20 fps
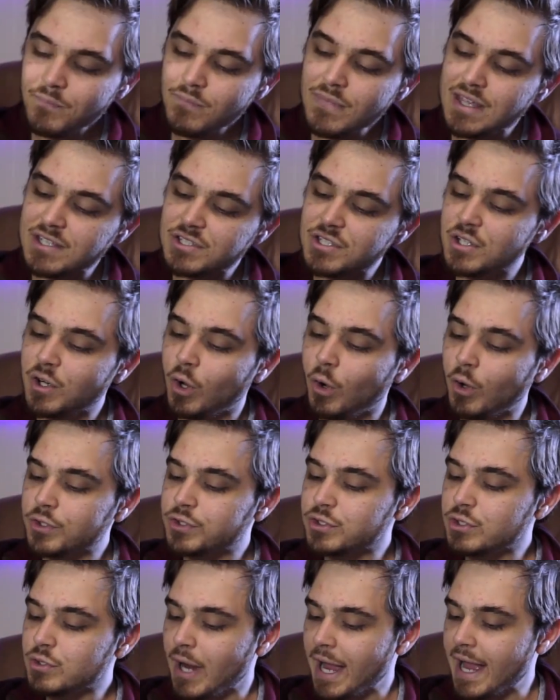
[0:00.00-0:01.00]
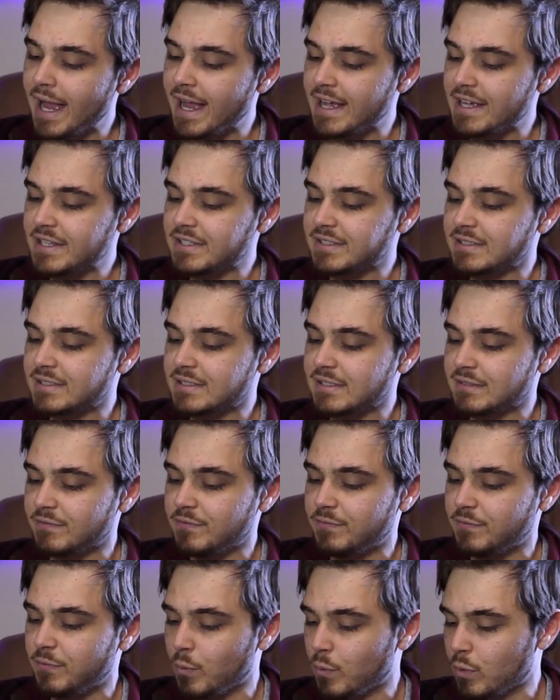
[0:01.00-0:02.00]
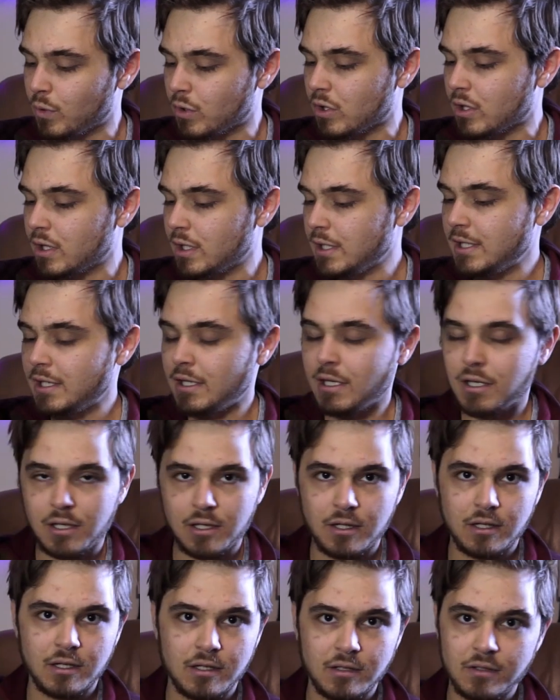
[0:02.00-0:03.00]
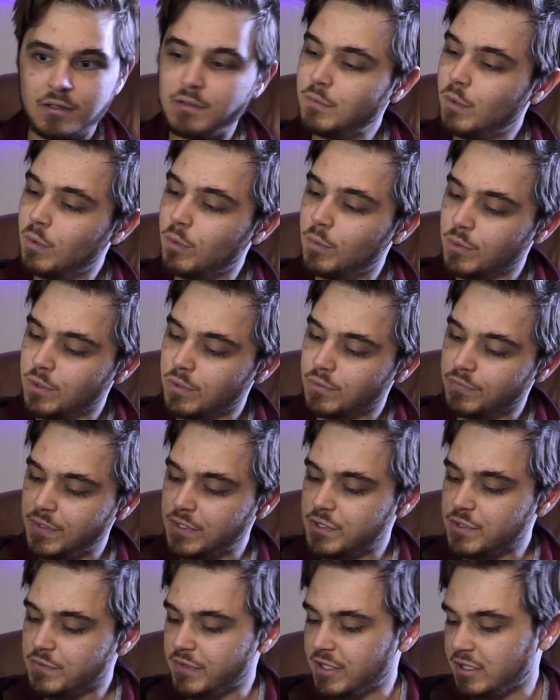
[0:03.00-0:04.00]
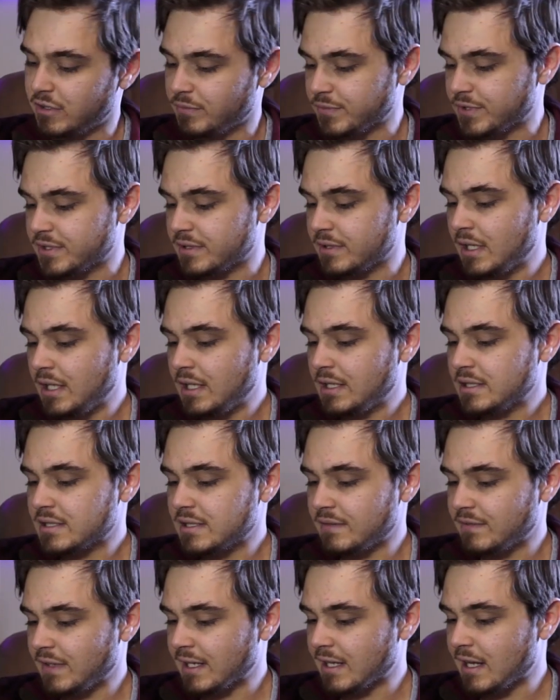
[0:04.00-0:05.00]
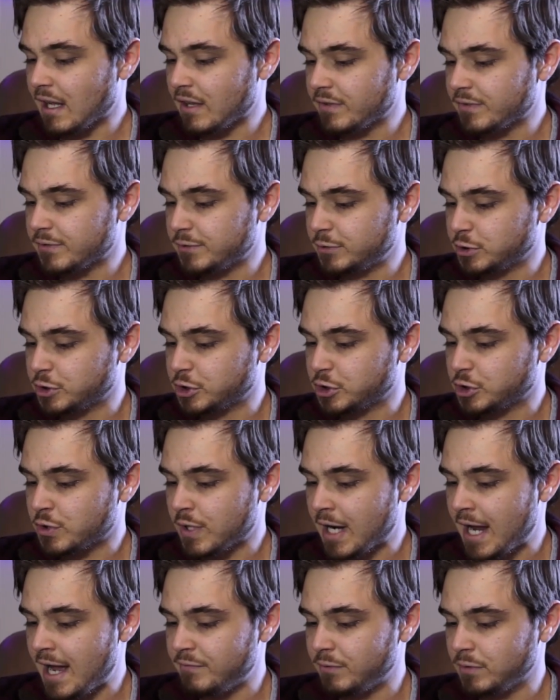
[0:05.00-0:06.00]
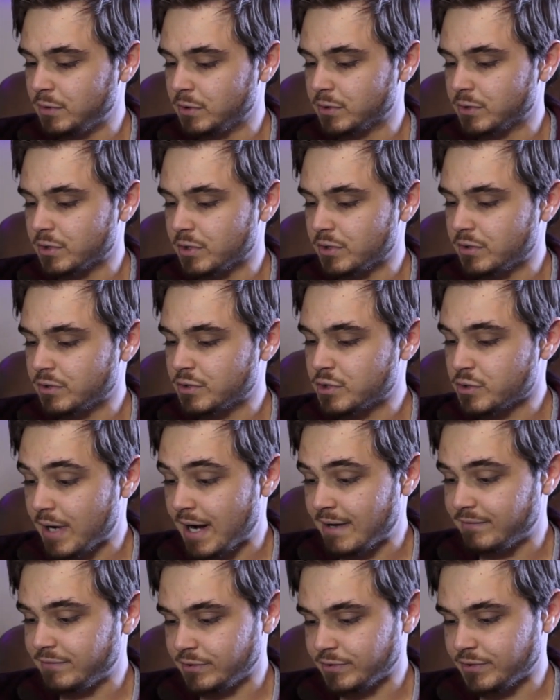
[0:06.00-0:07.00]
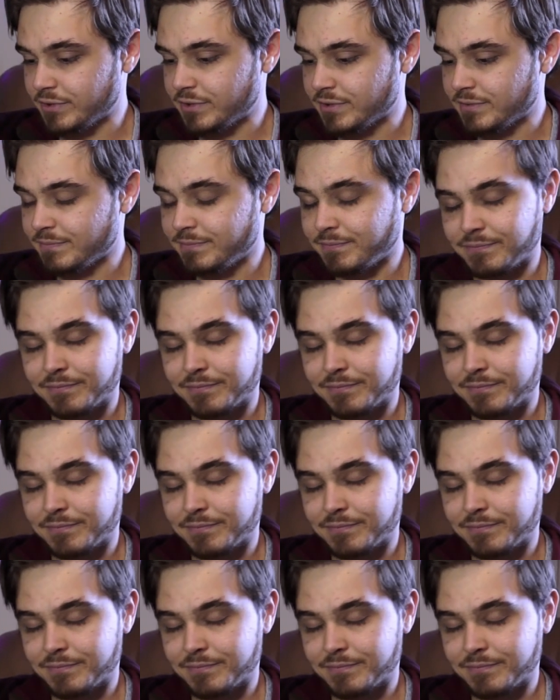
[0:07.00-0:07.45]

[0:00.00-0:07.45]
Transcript: is it also has 4 older feature films. Stuff like Gulliver's Travels,